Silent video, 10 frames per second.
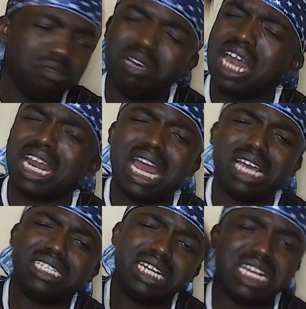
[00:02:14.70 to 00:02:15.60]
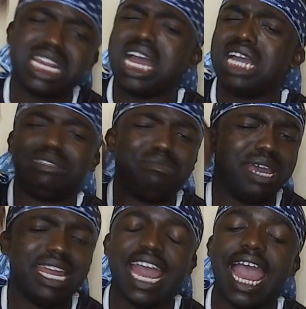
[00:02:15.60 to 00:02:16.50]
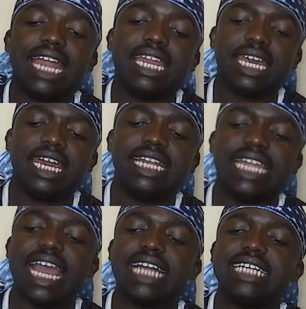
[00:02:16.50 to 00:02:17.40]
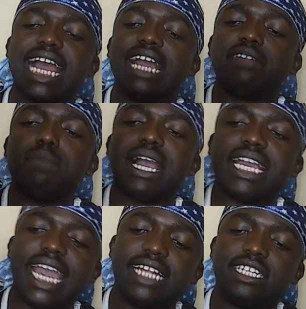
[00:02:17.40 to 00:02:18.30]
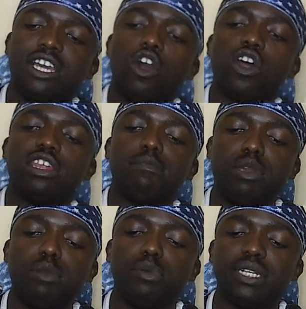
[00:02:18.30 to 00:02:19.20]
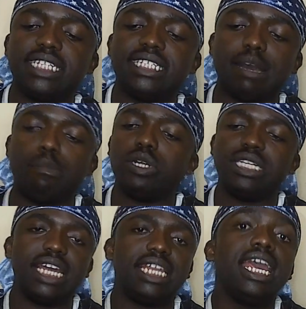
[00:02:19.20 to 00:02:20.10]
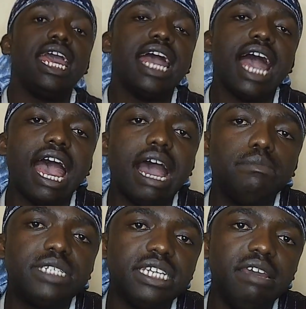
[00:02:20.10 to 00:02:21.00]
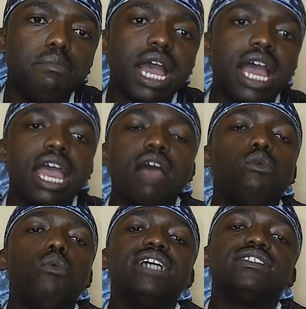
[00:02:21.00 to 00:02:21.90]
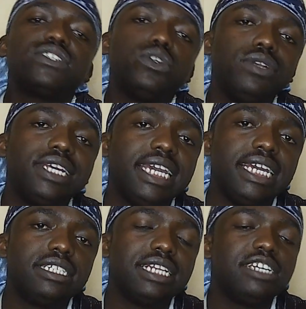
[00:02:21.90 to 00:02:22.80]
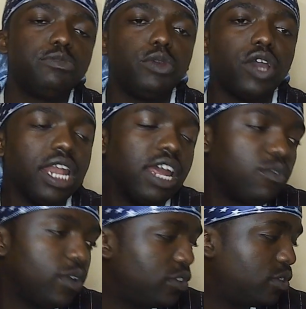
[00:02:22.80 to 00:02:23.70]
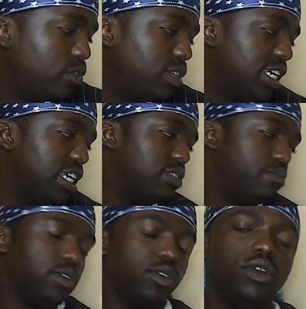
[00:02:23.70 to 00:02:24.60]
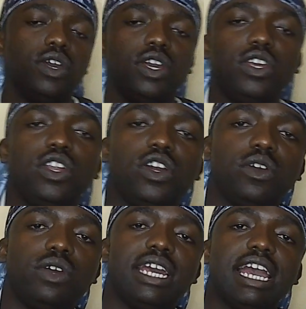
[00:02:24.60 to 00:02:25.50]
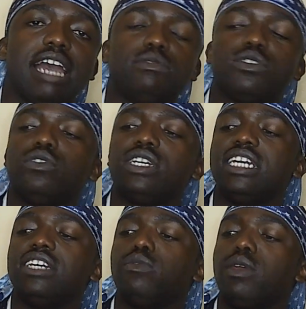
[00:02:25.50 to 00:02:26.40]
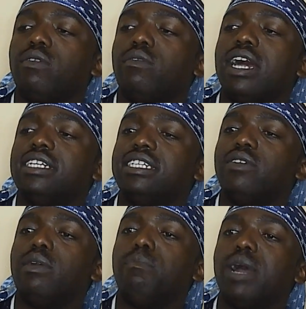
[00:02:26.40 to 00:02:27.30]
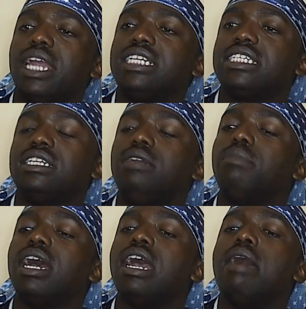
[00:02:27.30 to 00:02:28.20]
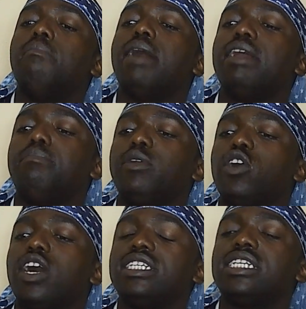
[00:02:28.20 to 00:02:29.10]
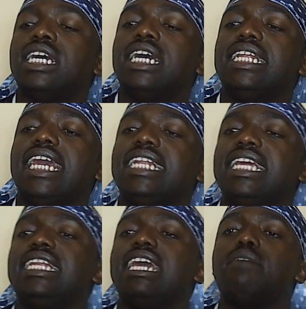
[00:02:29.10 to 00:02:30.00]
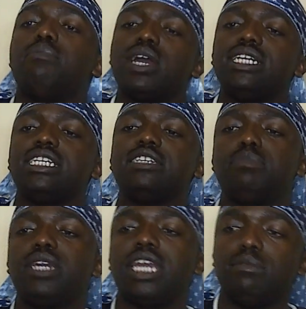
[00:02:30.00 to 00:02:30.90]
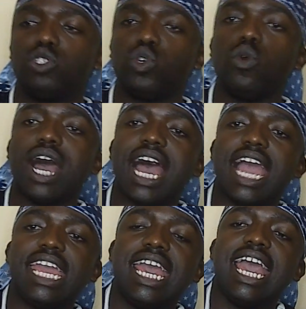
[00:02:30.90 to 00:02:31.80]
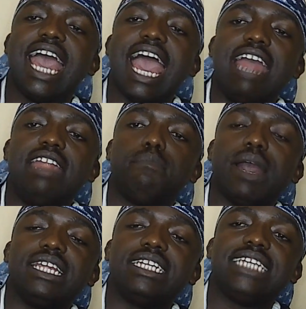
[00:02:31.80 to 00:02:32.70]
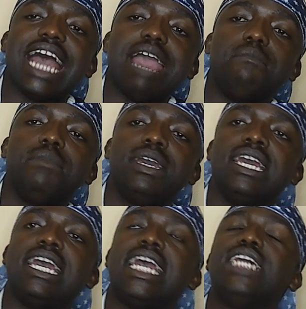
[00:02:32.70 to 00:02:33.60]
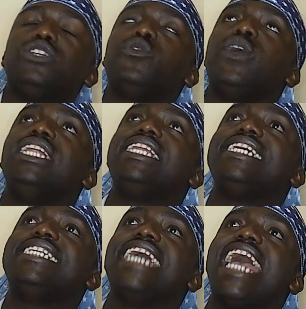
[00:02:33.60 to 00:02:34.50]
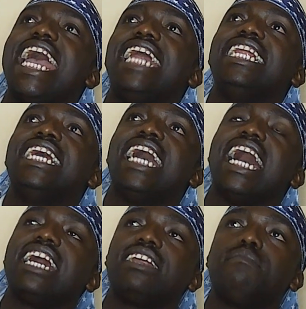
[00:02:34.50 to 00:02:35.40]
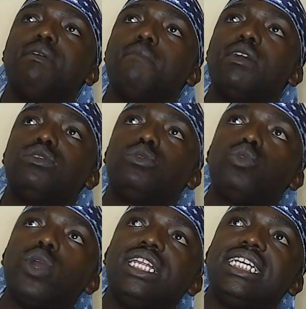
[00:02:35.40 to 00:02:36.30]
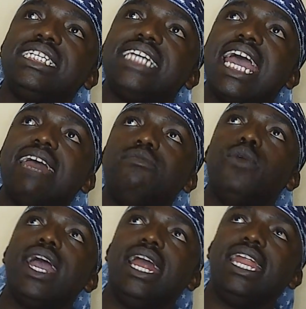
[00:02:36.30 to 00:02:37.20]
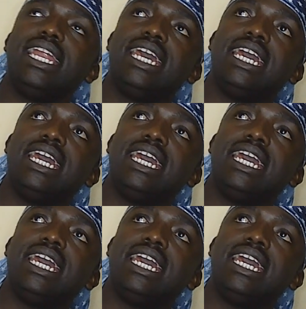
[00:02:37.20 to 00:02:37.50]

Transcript: rise and rise, man. And their target market, or the people that supported Simba, was school kids. Let's be honest, was school kids, bro. You know, school kids were the ones that were buying Simba. But because their prices became so high, and by the time 2010, I remember 2010 when